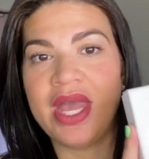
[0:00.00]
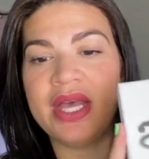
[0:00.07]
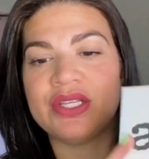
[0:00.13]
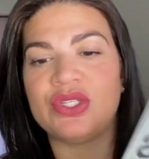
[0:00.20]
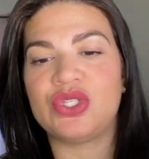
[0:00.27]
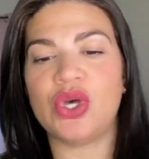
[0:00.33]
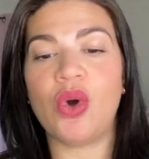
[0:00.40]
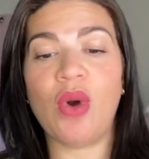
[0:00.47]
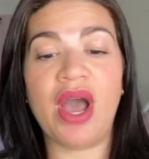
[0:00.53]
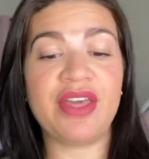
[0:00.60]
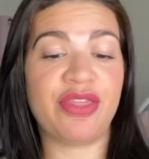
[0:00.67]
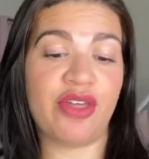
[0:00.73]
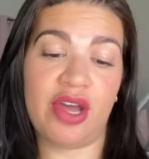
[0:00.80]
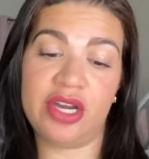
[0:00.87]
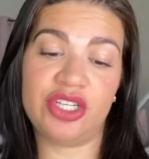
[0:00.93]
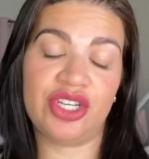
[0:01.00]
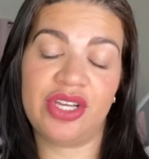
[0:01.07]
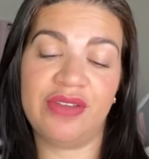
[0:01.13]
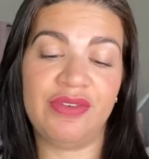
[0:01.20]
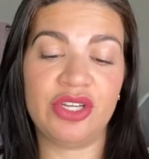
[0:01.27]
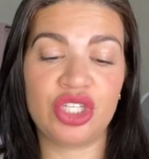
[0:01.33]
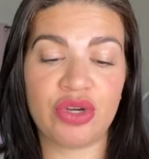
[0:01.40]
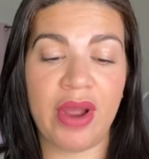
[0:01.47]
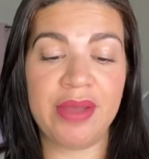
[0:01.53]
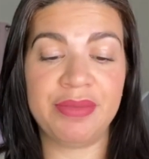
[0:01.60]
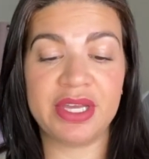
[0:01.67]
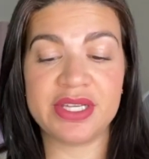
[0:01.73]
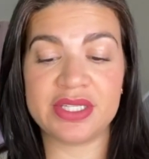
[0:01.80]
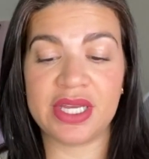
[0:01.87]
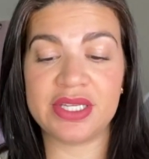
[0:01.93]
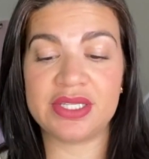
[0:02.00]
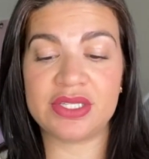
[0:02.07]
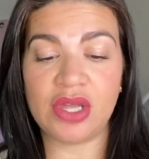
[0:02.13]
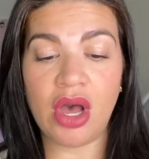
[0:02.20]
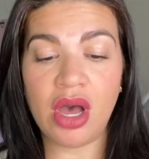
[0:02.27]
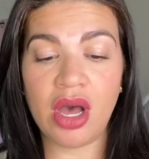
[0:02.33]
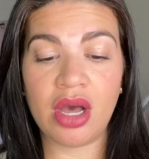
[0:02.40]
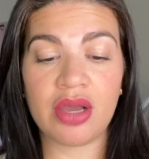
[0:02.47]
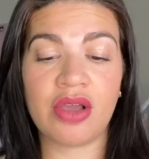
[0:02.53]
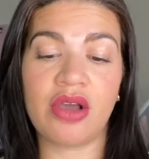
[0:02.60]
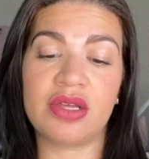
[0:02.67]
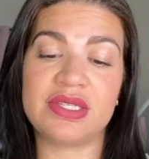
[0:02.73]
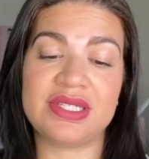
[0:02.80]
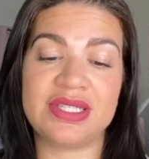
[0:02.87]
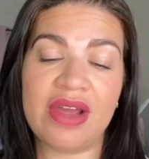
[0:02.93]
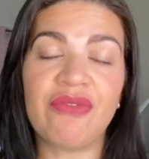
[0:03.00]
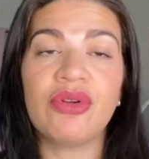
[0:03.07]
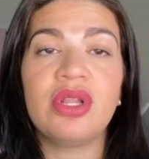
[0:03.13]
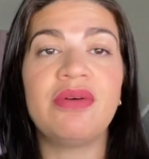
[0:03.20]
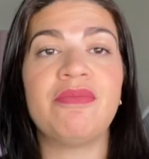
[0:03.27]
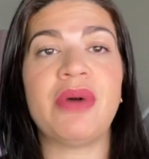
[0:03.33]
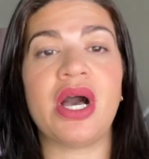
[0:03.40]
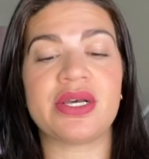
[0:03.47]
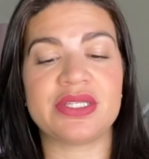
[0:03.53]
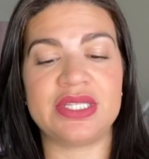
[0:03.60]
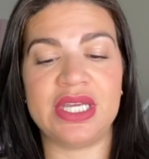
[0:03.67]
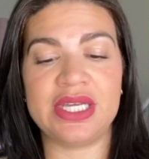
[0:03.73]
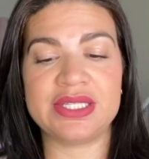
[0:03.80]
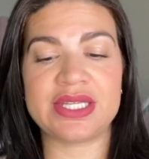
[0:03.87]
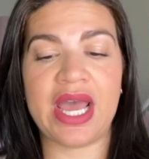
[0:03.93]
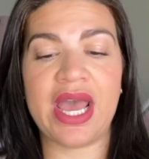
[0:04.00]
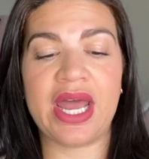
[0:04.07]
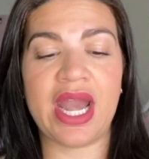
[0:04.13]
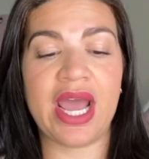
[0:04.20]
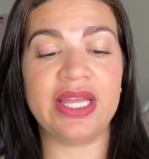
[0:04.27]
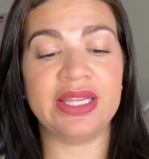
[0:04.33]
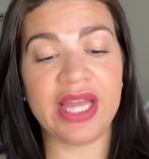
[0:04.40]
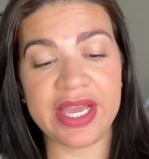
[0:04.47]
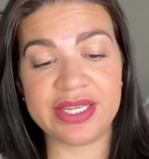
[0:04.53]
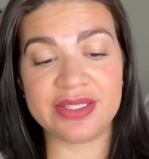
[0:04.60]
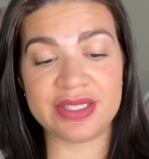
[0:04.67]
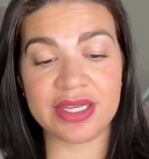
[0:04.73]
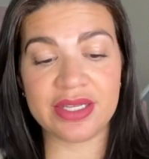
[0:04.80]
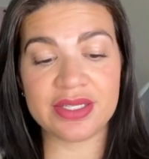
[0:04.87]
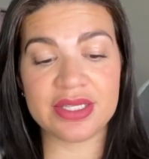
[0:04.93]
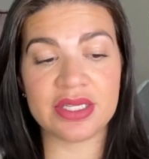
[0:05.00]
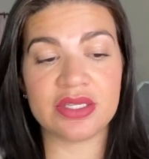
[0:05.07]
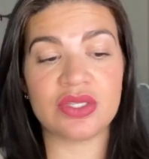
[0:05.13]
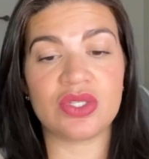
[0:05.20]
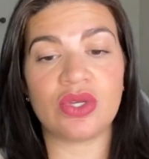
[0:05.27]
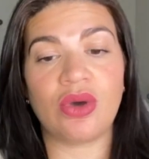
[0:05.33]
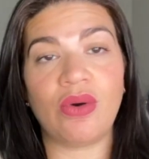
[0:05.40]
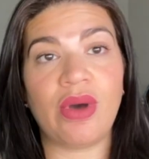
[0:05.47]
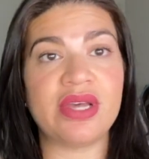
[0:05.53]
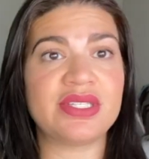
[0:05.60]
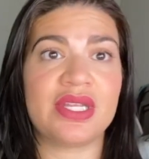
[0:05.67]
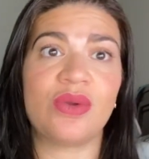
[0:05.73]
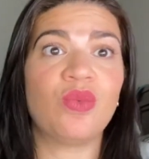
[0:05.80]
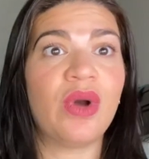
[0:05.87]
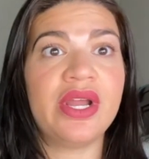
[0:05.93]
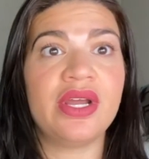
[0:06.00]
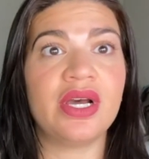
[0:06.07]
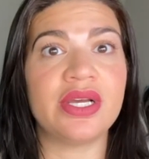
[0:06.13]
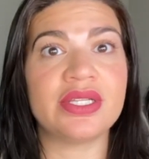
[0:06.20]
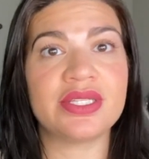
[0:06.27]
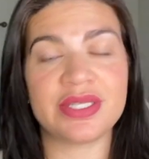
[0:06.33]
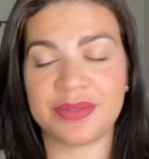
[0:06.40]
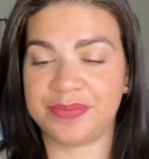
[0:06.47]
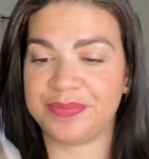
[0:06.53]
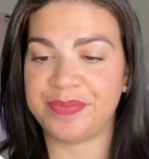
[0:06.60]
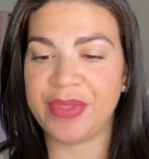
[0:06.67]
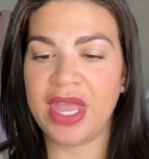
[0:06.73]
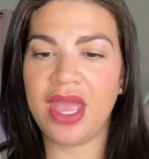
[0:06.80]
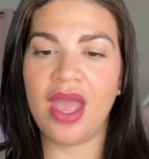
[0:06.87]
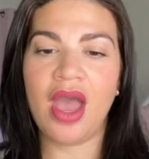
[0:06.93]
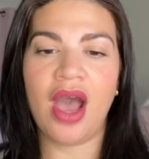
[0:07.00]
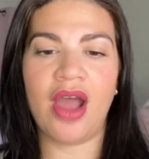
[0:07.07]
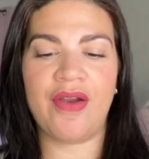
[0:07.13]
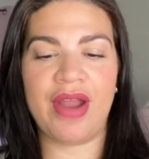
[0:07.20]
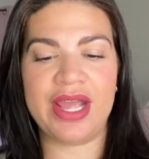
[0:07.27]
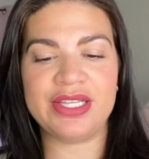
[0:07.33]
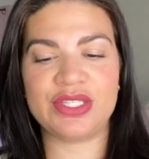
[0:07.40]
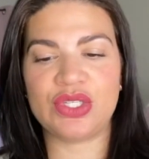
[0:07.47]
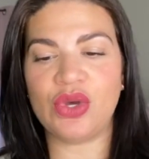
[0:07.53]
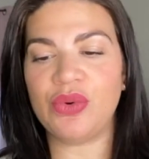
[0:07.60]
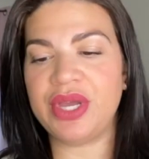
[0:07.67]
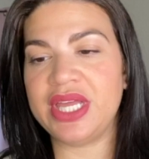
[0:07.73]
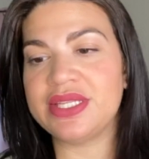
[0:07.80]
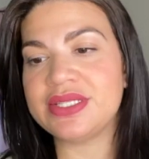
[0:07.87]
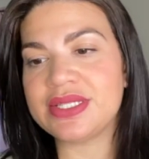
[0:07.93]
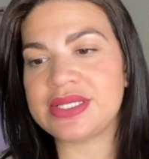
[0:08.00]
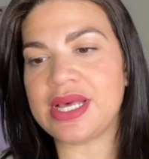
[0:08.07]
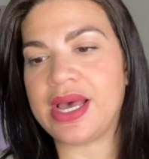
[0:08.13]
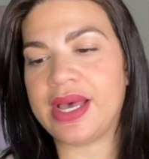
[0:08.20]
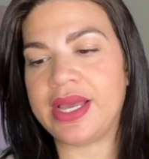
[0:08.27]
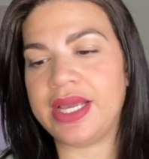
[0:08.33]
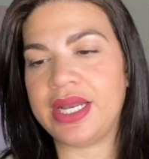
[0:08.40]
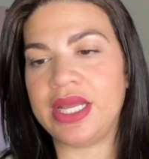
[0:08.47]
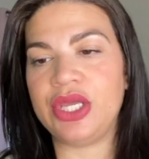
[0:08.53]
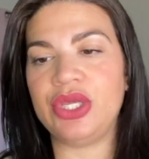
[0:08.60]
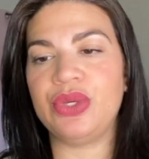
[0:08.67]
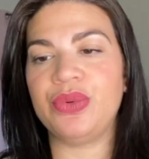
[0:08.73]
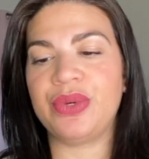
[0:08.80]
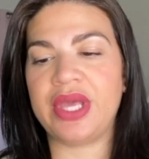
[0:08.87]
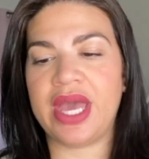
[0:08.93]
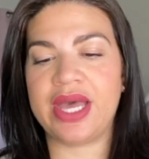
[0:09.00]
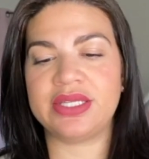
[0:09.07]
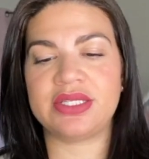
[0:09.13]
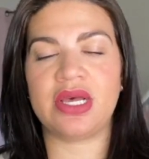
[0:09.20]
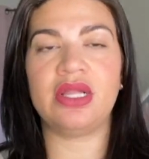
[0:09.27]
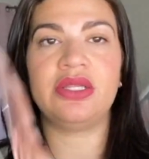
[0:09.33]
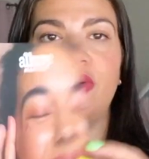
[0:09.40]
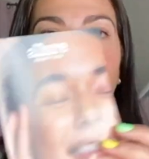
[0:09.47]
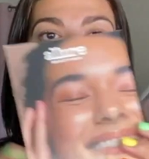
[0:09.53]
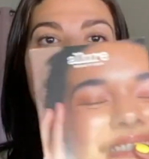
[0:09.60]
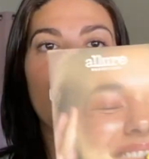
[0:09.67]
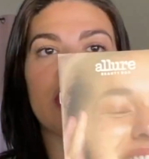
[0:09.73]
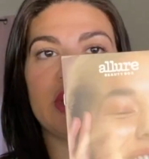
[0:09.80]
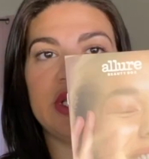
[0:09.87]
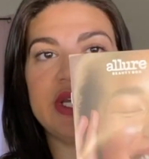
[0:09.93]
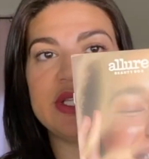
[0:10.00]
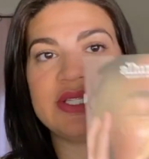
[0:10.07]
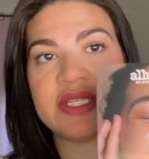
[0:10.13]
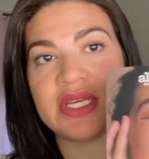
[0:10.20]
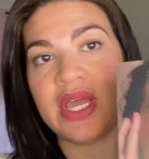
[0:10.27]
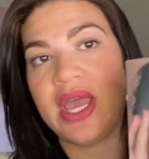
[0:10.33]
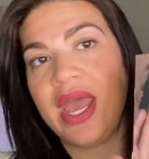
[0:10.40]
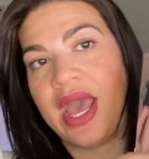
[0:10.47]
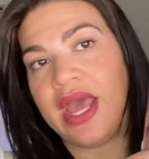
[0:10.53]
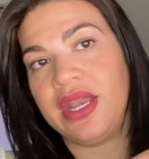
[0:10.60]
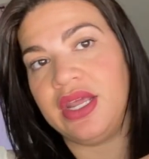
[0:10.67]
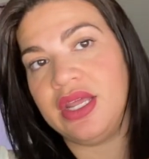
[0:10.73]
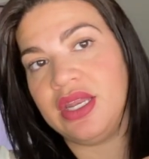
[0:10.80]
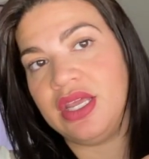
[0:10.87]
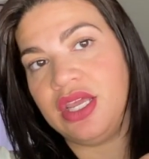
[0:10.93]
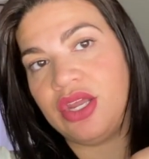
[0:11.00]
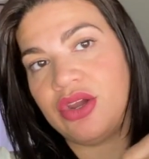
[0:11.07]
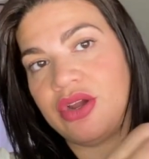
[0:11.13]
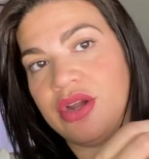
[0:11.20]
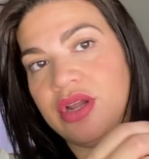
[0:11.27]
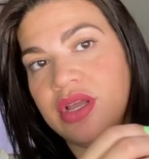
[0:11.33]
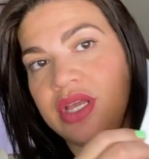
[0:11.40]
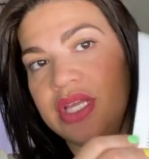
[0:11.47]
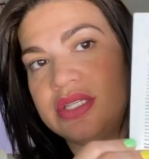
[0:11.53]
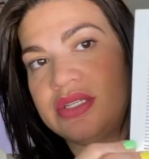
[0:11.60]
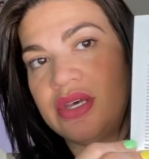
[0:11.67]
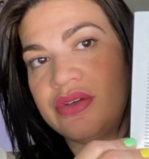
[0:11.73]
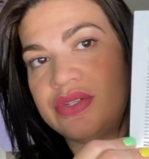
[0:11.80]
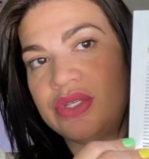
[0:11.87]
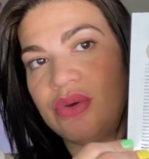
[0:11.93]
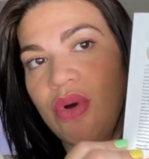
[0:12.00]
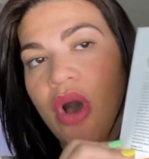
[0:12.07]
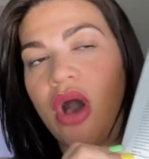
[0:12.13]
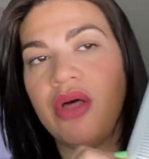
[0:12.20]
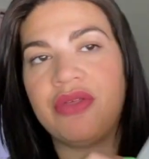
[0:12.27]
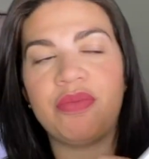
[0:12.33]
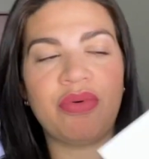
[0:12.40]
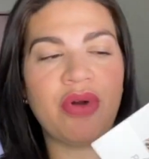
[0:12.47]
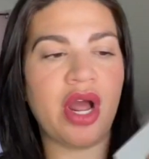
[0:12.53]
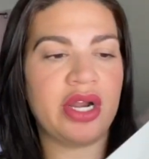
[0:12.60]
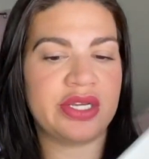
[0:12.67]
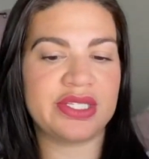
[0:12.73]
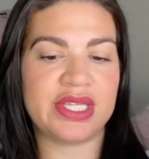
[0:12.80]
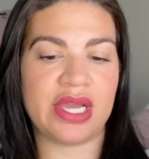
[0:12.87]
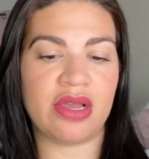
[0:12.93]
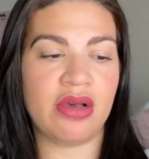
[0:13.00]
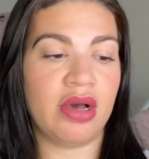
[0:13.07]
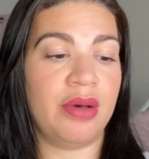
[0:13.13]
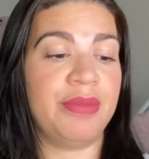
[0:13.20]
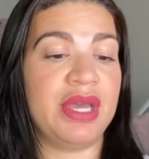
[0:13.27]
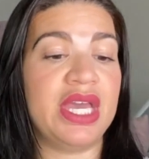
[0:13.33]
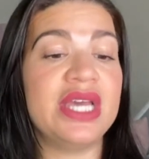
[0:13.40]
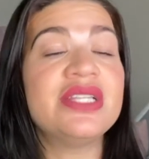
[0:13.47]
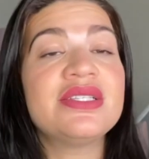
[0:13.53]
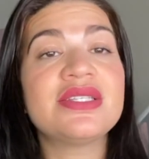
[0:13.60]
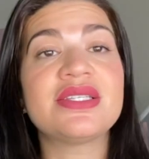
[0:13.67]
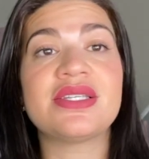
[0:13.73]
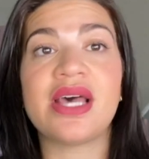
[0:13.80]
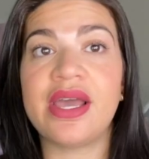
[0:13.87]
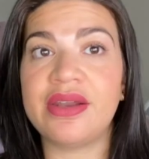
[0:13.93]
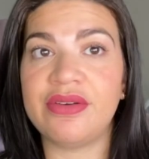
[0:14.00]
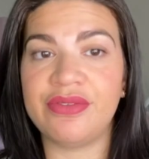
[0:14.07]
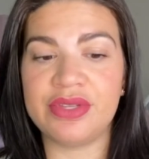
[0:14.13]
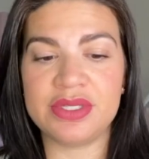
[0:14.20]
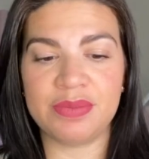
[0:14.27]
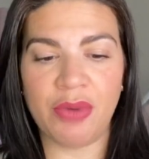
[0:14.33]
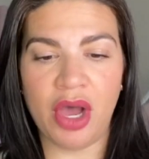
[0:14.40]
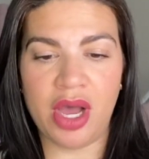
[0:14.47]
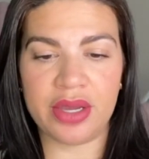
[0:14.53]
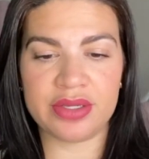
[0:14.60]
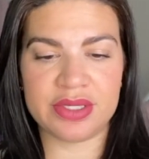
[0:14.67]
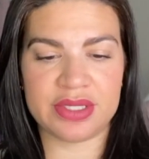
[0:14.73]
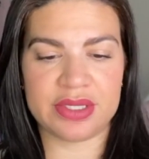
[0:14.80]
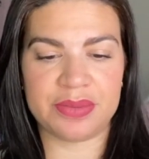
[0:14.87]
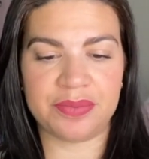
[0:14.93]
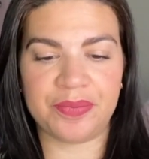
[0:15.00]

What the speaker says: So I thought I should give it a try because I saw several unboxings and I liked it, so I said why not. All right, so inside you get a little booklet, and in here it tells you all the products that come inside of this box.